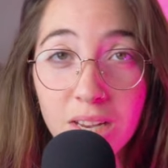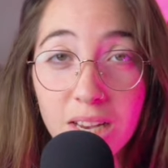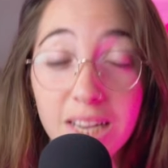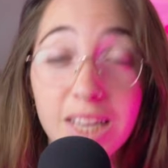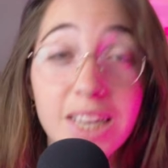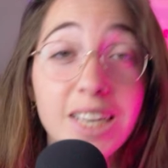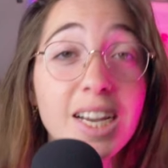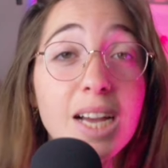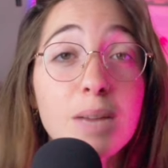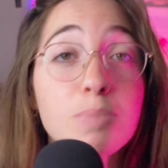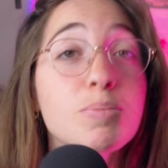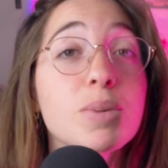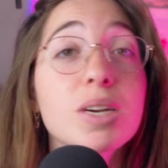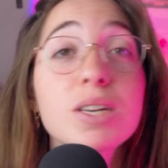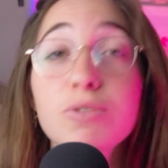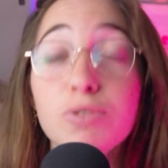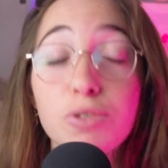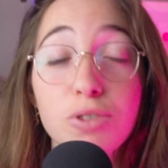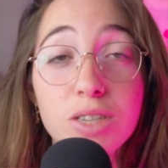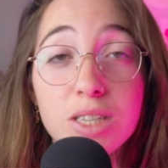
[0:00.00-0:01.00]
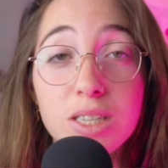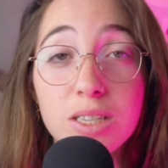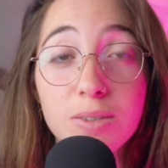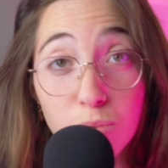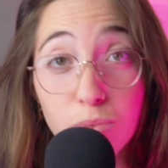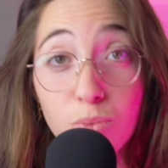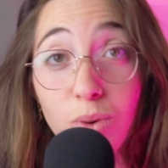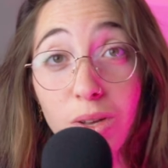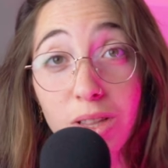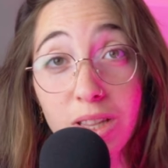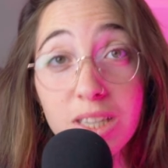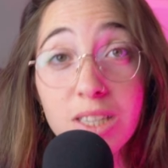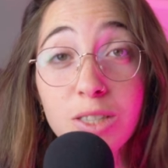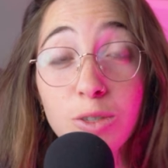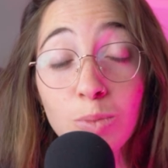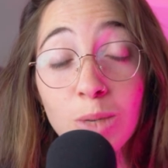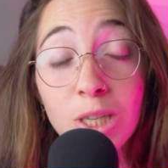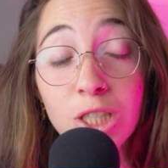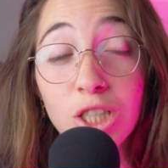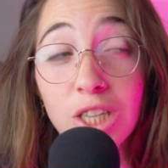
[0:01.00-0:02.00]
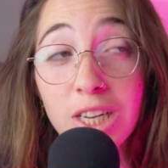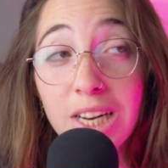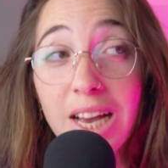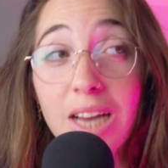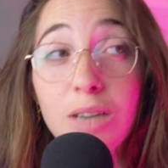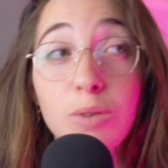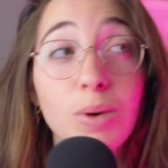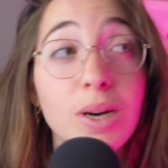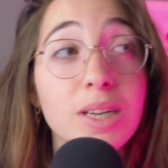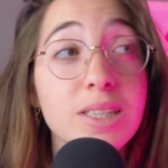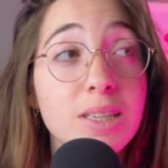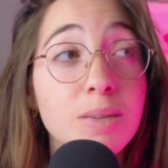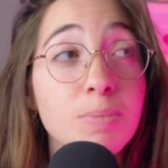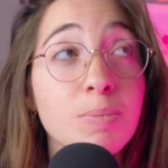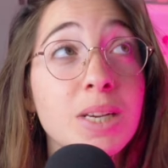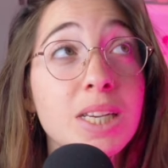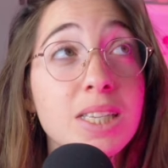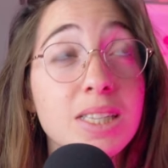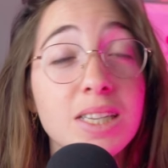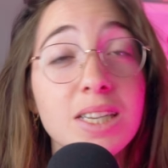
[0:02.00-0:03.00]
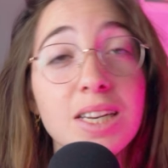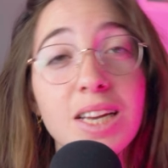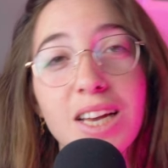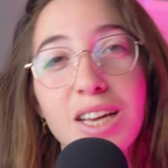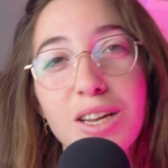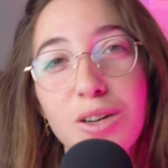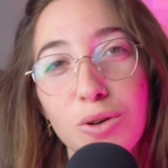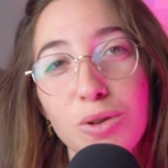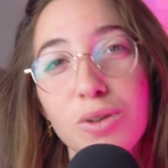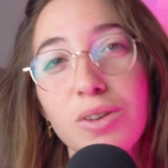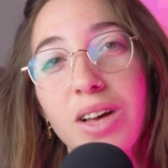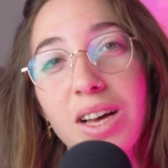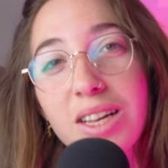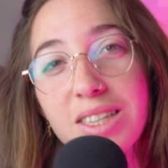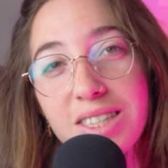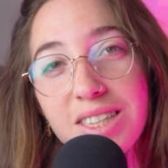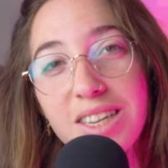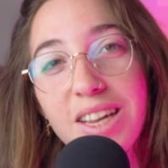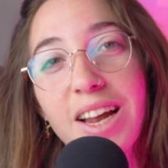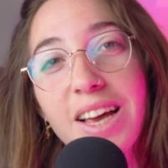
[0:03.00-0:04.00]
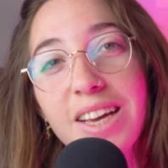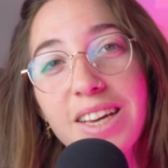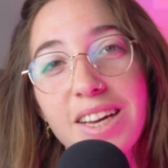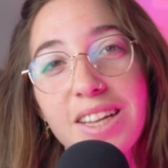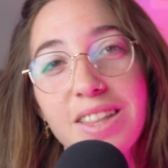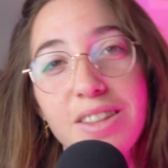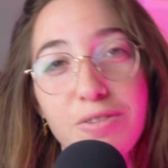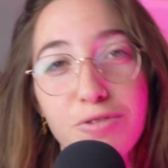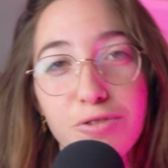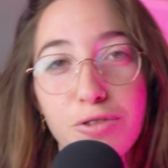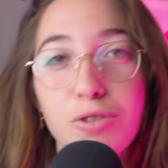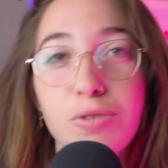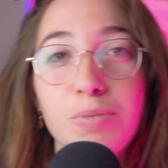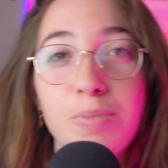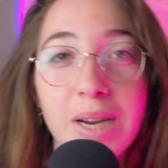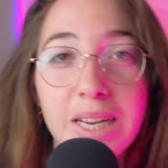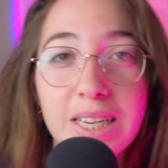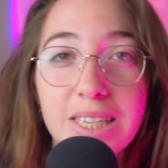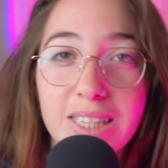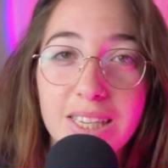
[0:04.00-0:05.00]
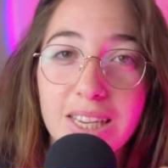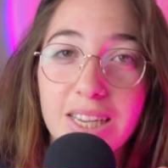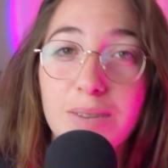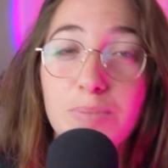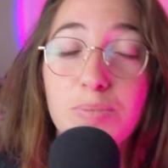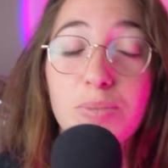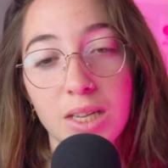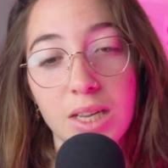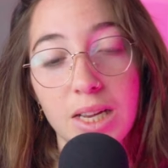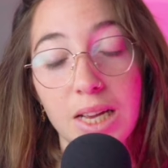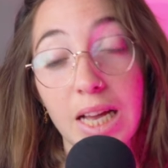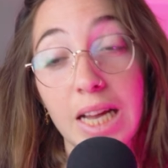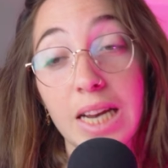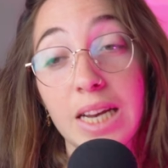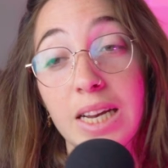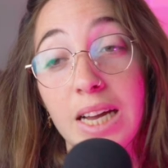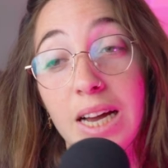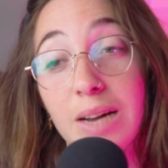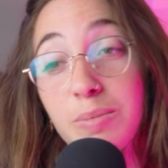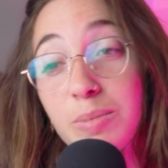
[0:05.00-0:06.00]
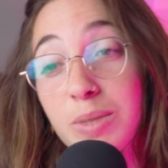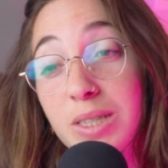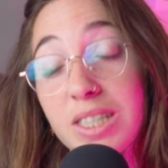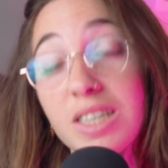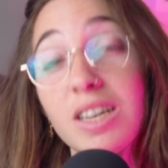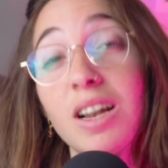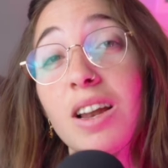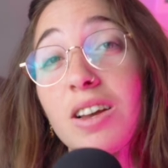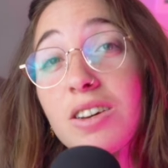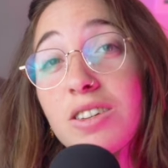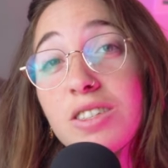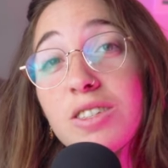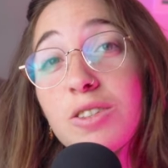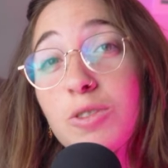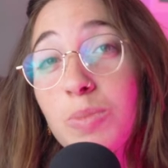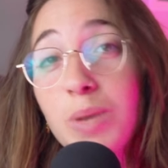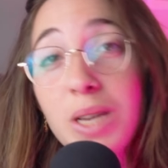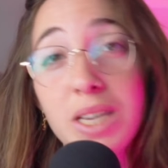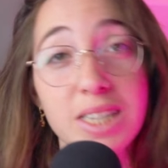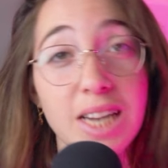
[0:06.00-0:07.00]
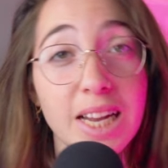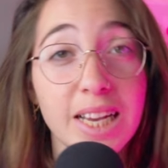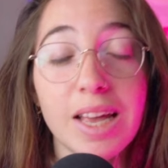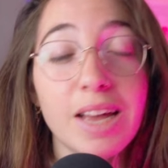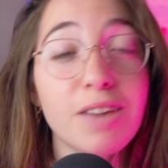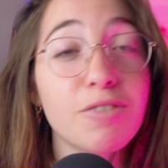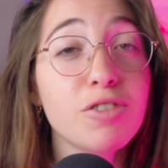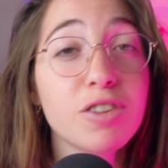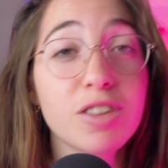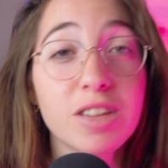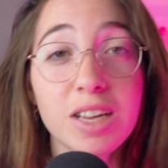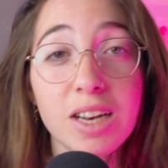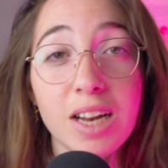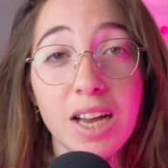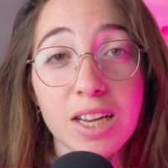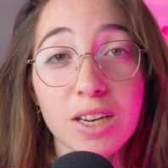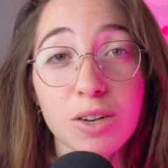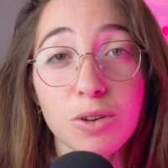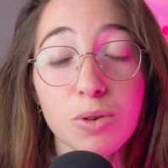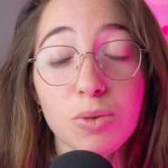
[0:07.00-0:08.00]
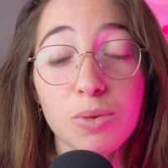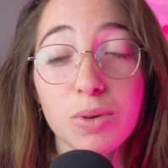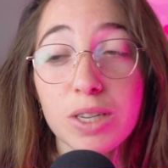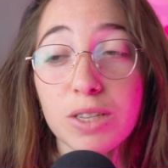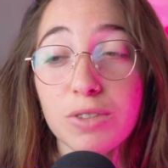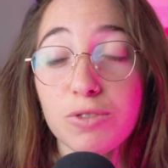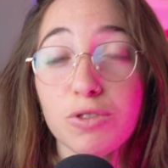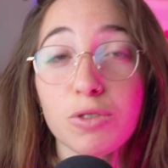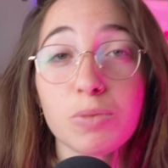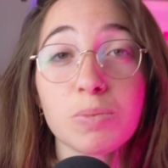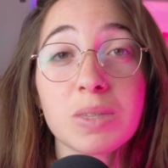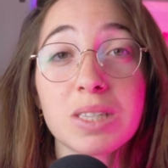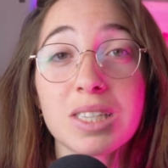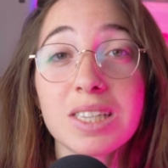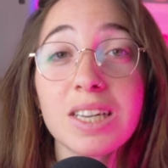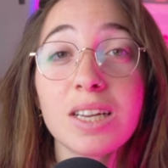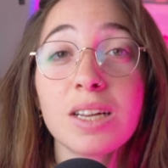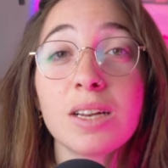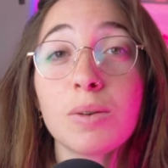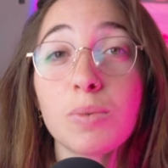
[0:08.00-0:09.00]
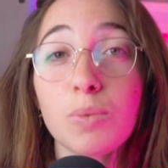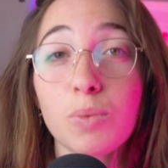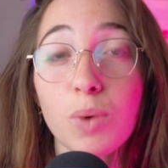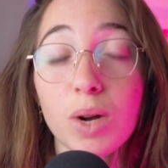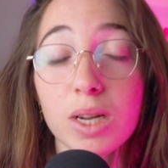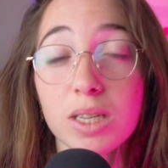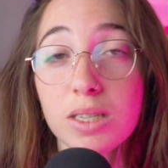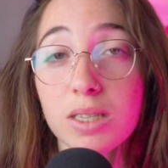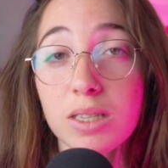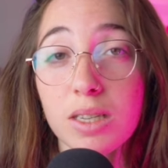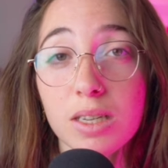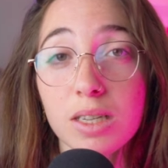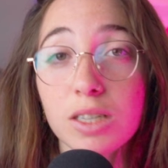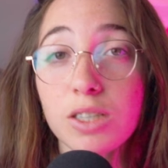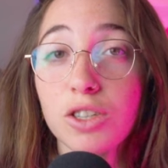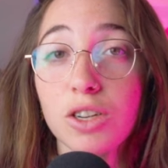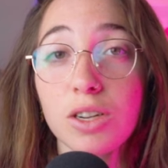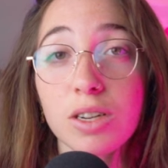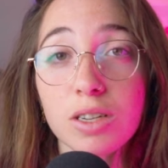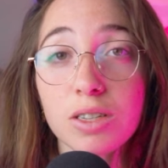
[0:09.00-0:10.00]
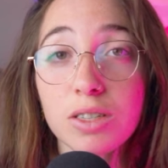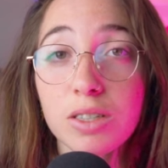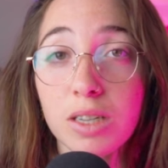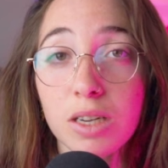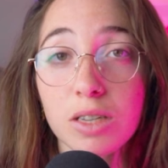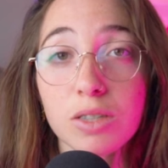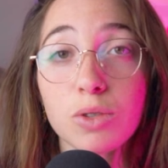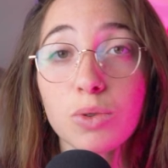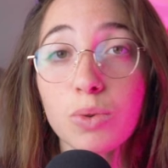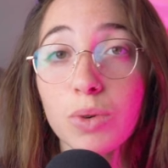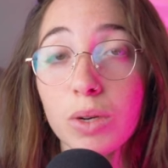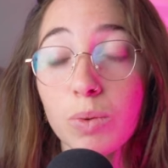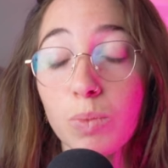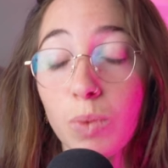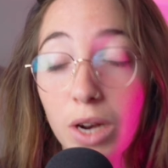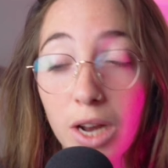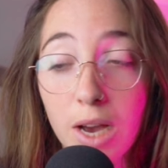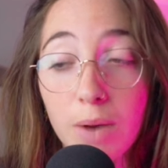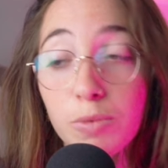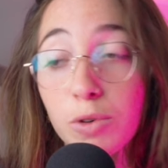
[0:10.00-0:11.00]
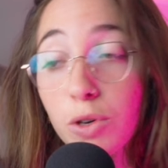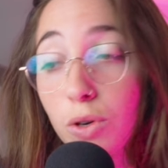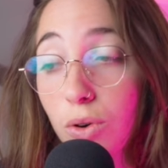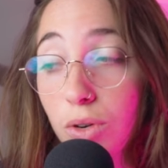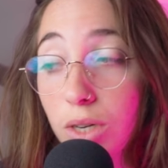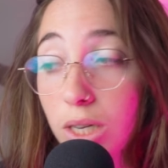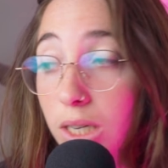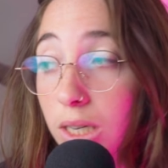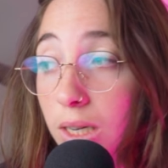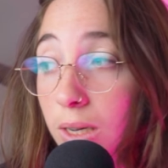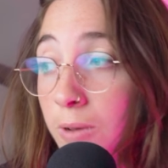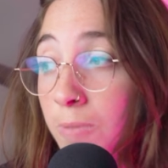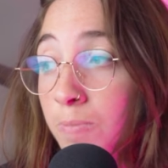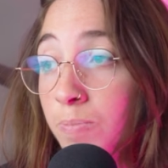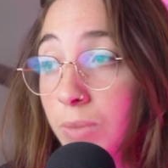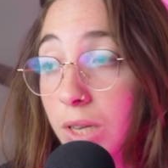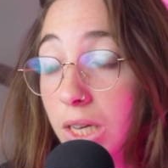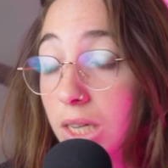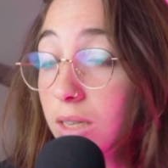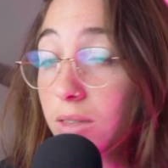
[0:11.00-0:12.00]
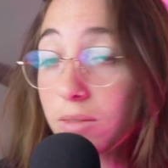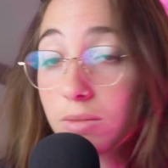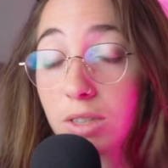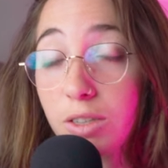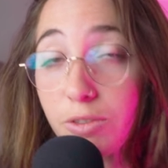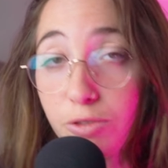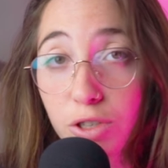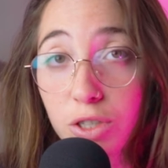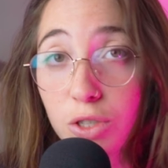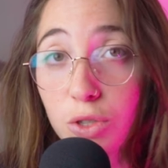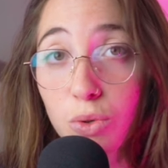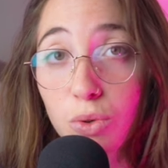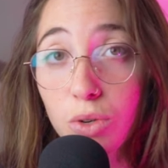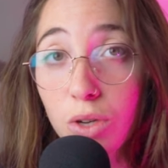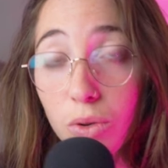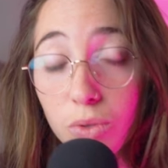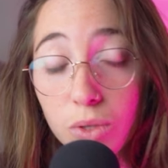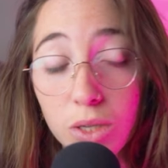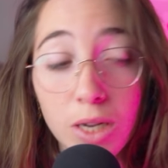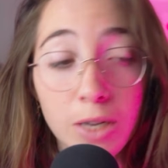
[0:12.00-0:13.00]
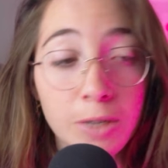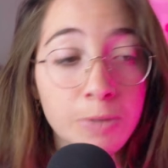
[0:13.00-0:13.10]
and I got paid for it. One thing to mention, I wasn't mixing at all until I got the 4 mic setup. And I'm still learning to mix. Like, everything I know is from seeing what engineers are doing when I'm recording in different studios,